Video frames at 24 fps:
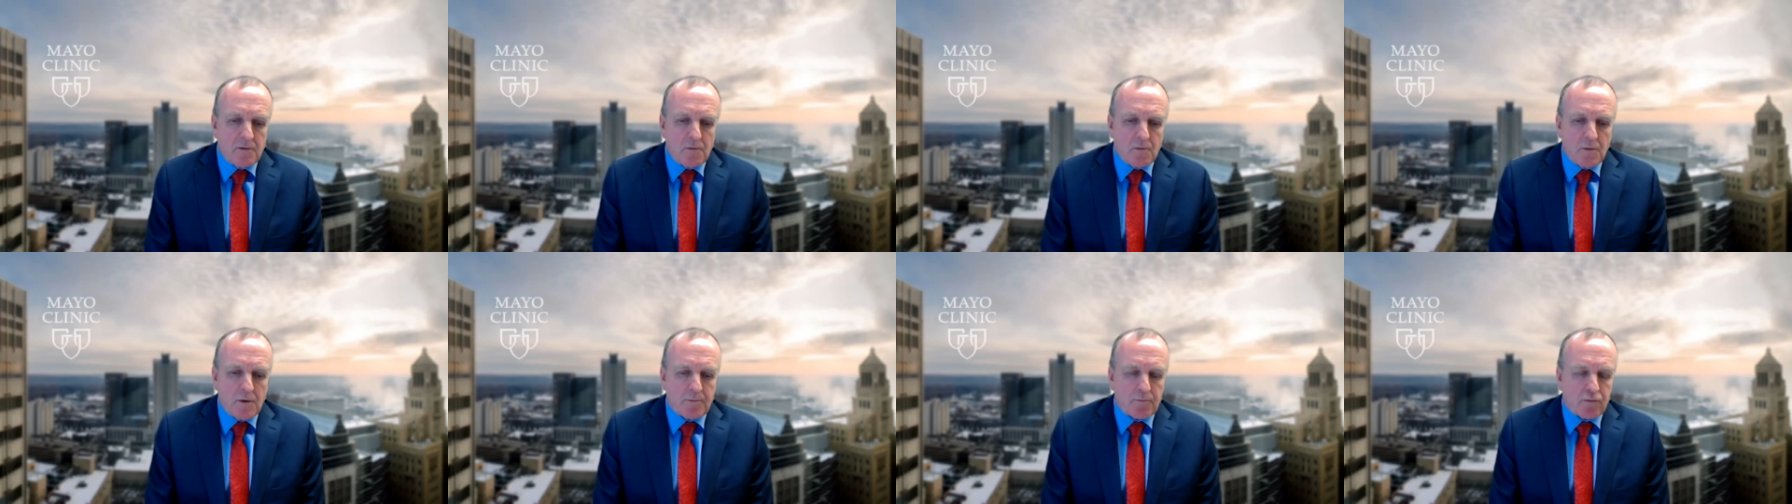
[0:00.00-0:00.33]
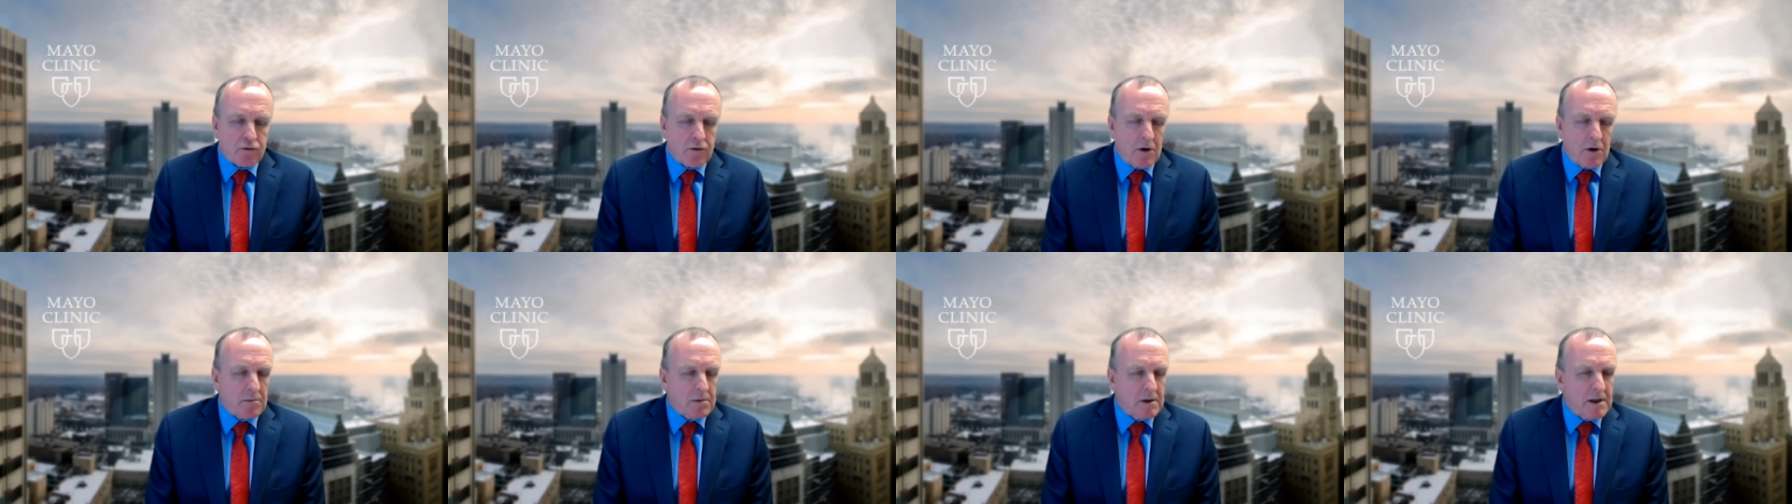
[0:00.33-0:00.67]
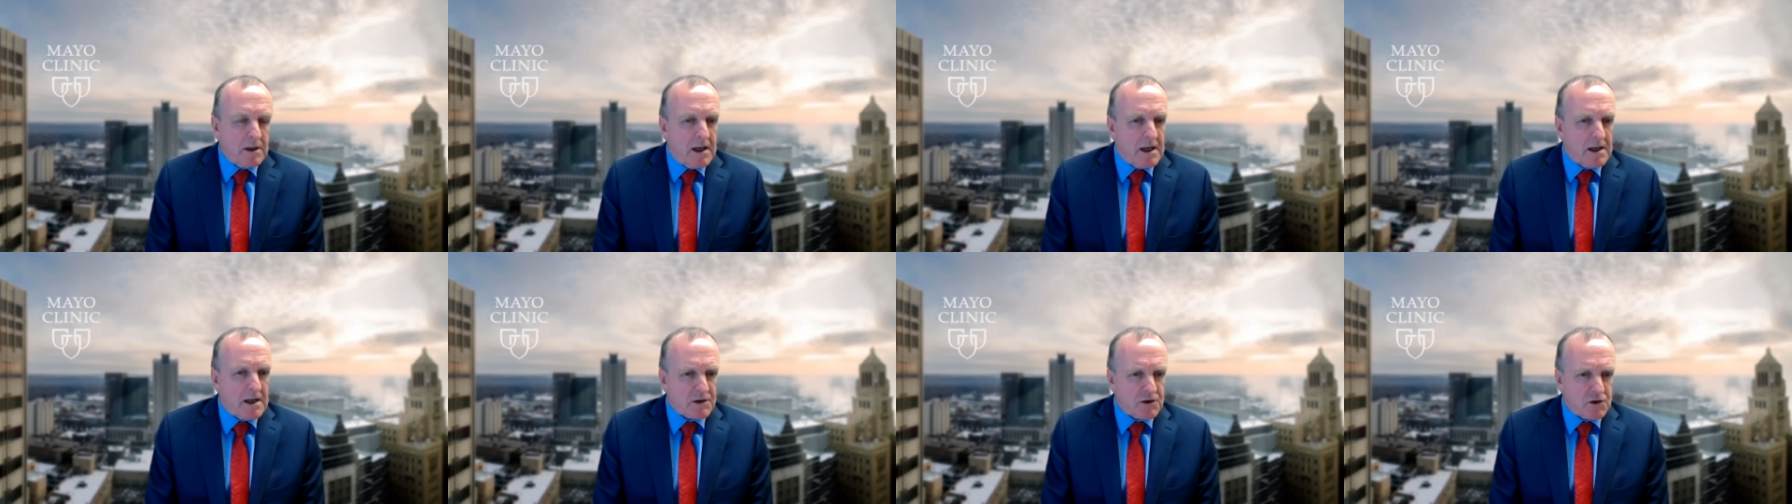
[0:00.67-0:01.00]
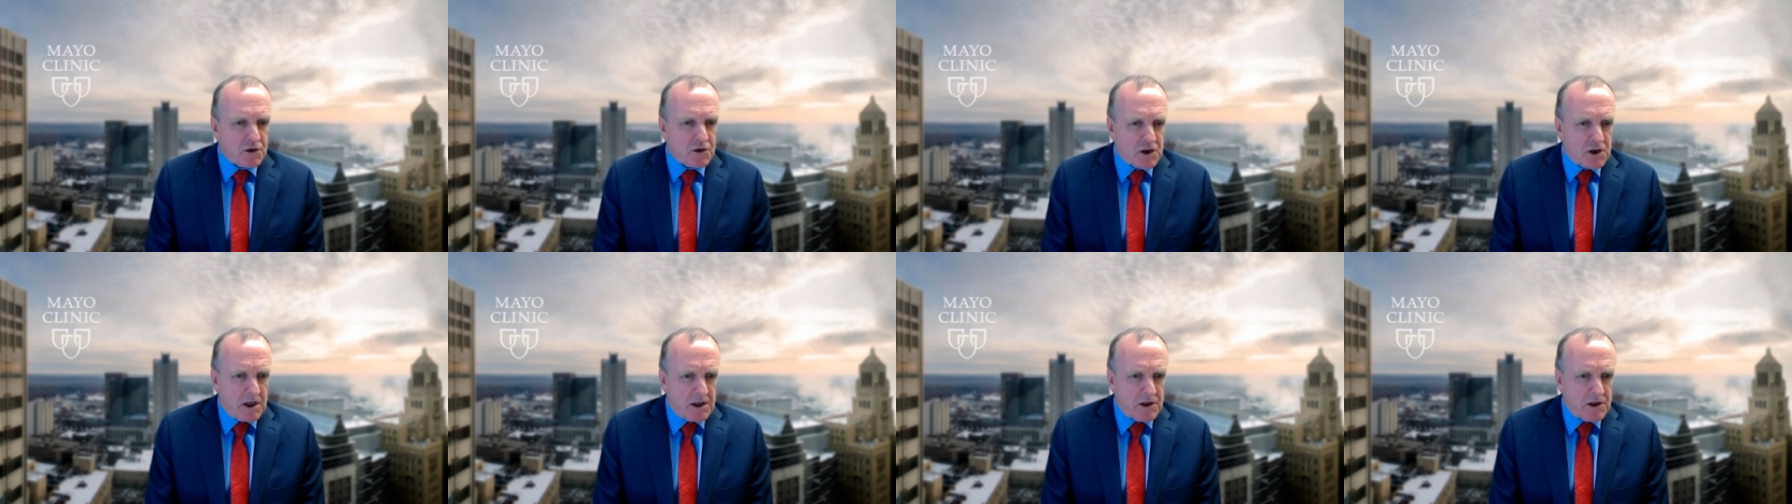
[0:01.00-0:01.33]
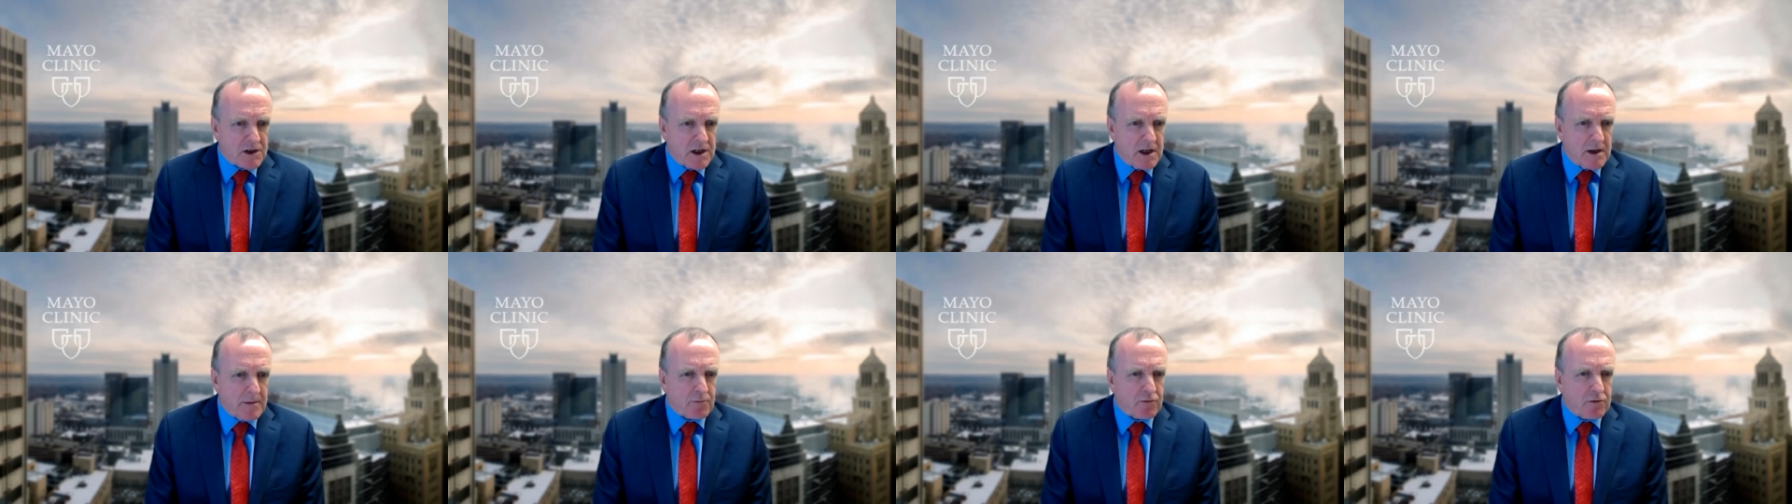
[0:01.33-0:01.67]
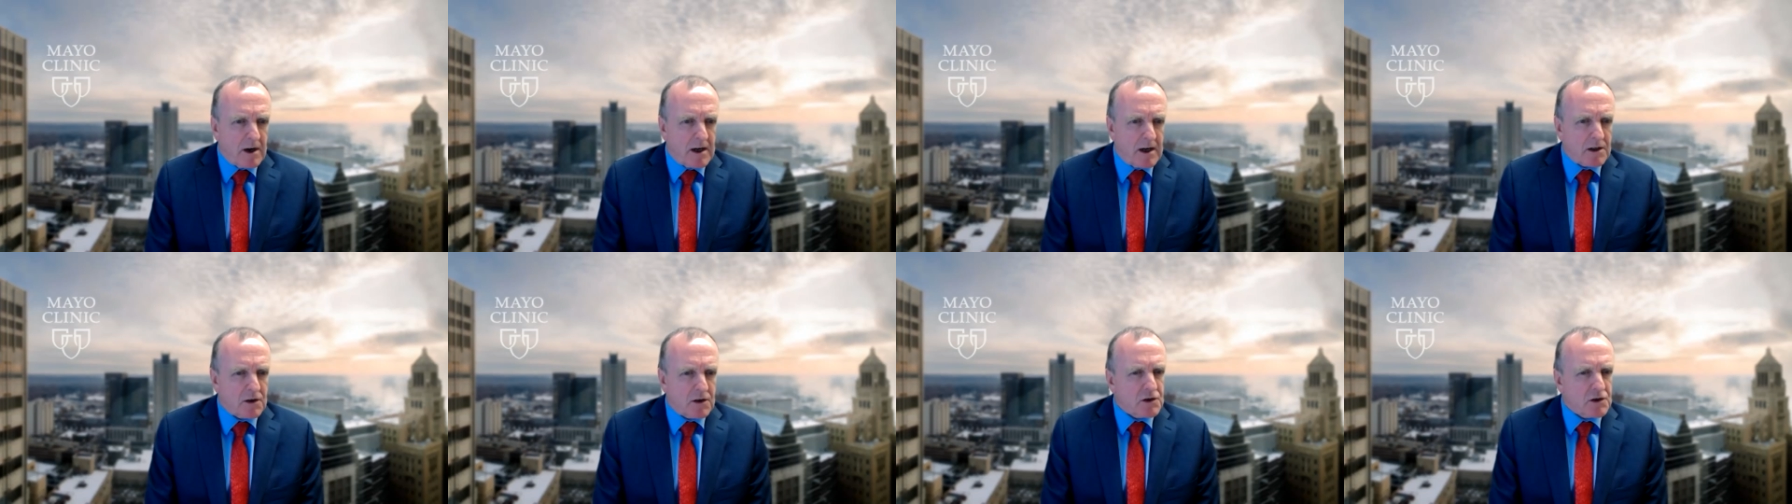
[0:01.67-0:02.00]
it probably hasn't changed our
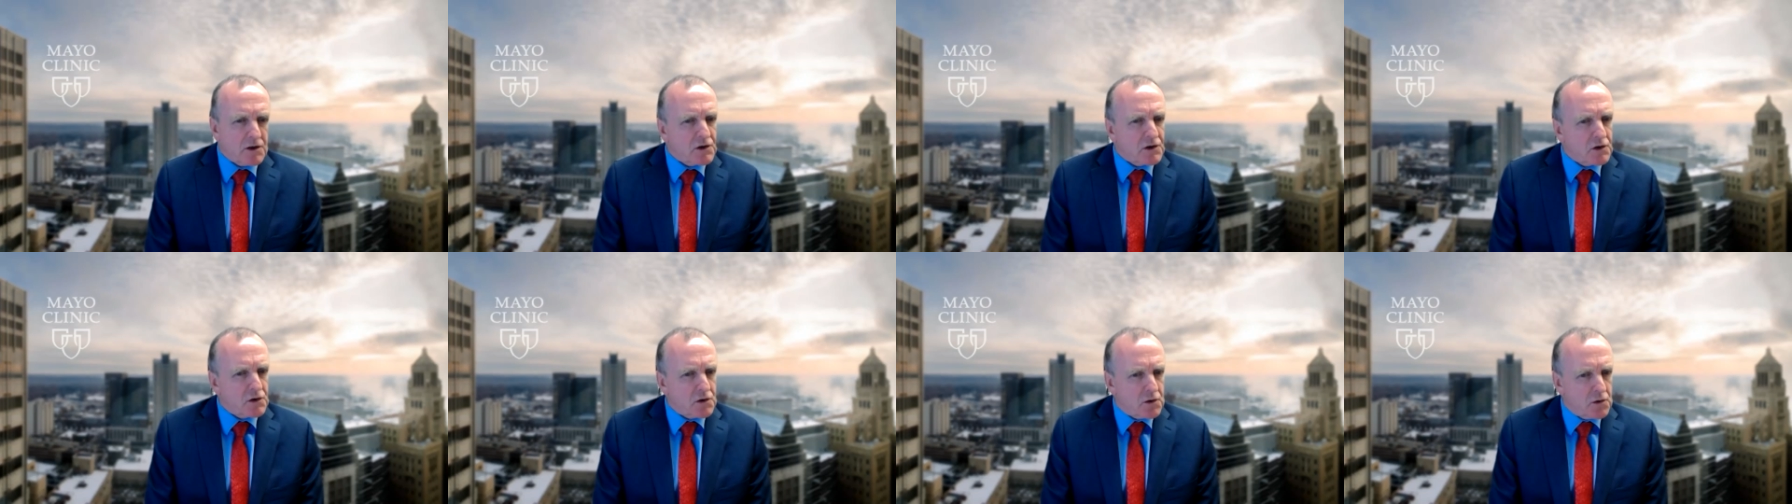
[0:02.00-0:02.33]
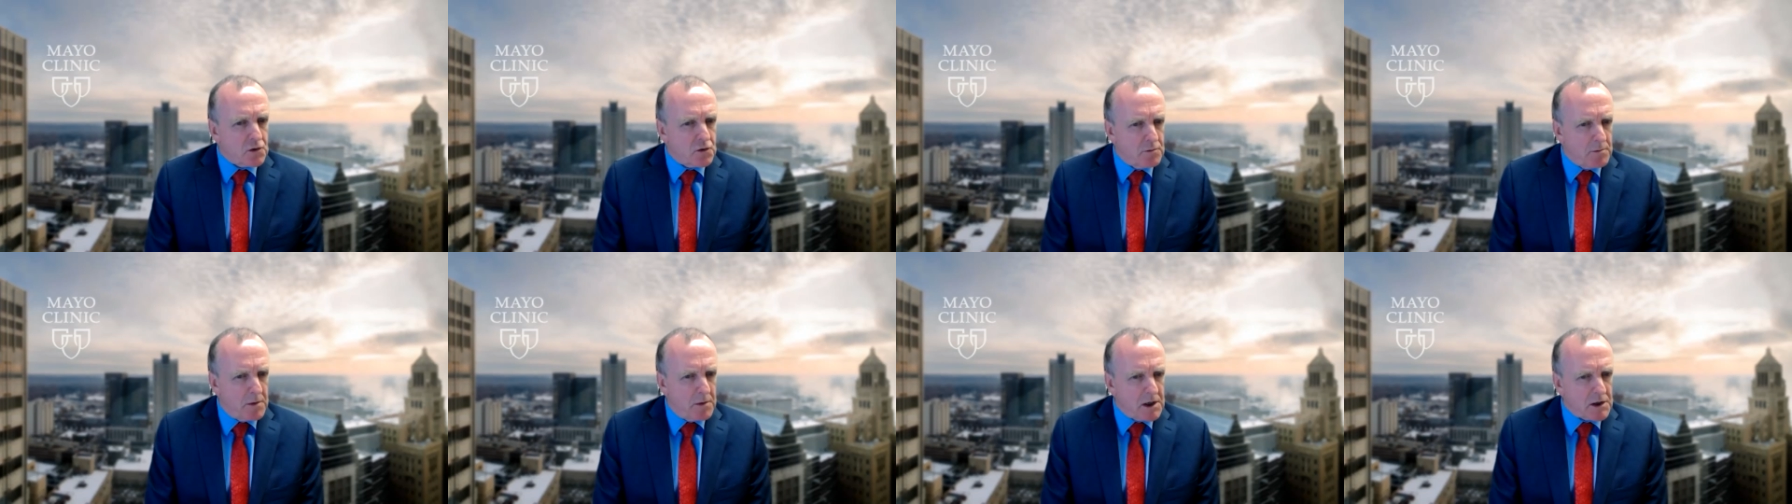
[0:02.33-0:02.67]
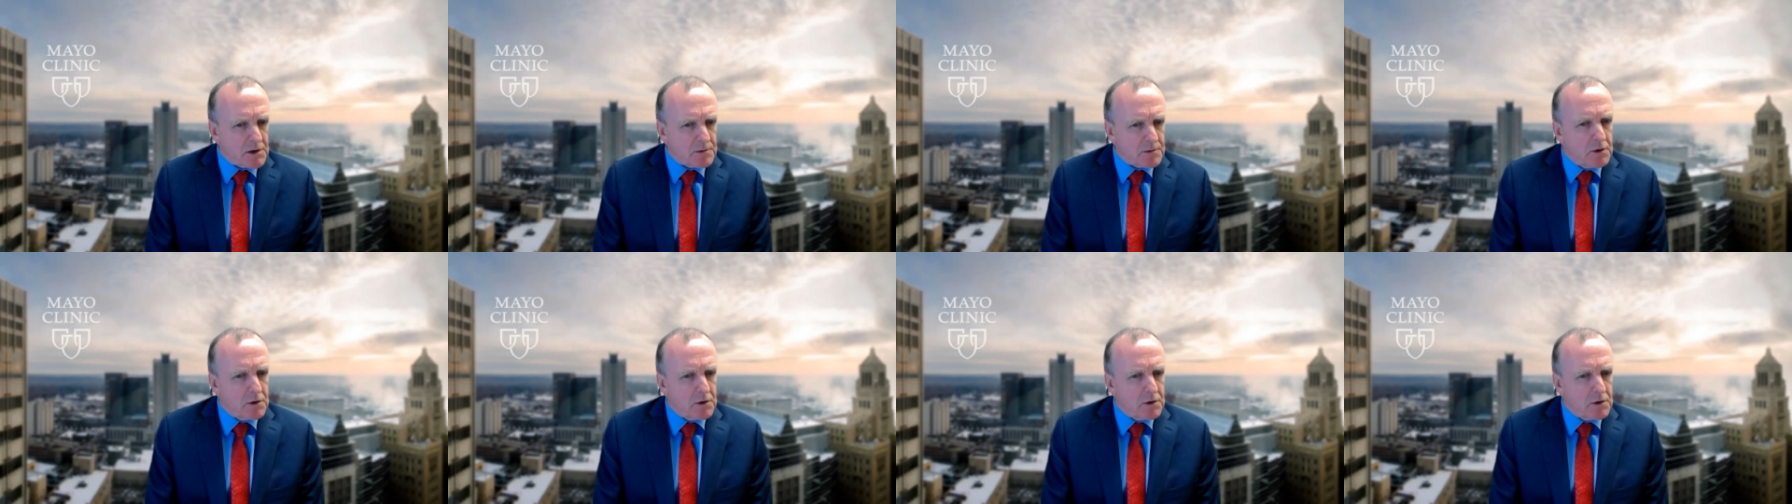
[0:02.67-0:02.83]
practice too much,